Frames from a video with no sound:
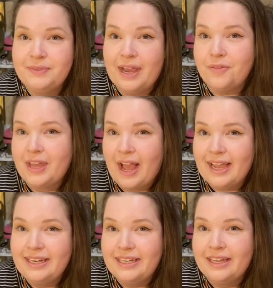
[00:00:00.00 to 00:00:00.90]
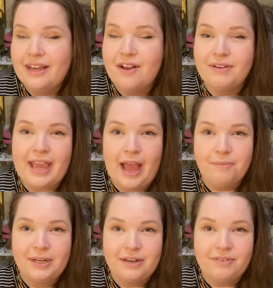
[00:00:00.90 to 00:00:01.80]
now, the idea of a
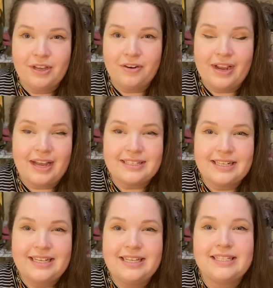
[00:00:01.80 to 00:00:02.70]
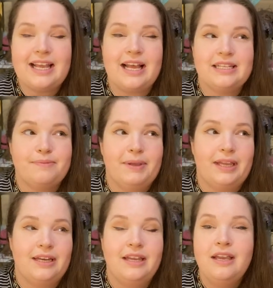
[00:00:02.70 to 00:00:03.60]
cabinet of curiosities has
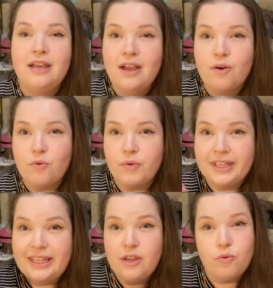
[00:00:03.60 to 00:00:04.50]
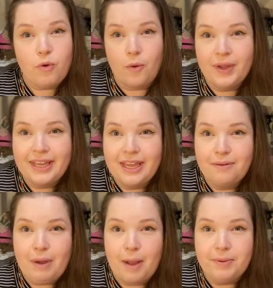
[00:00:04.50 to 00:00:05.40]
been really growing in
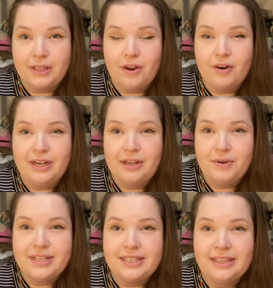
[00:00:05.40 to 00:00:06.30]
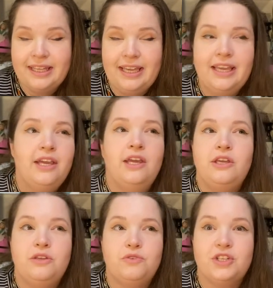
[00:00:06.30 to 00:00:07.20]
popularity recently.
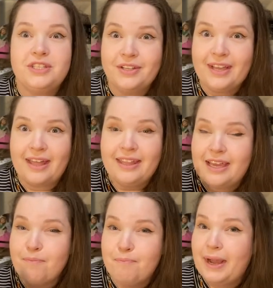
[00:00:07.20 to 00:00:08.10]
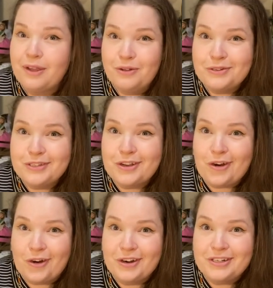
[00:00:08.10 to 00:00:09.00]
You just look at like Michael's
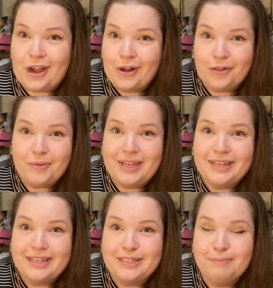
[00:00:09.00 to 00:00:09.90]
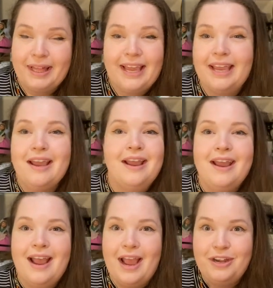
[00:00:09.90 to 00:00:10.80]
current Halloween display
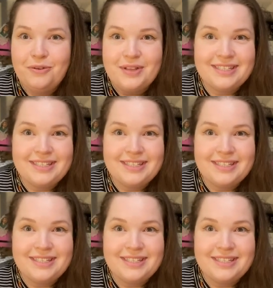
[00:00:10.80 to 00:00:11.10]
and you can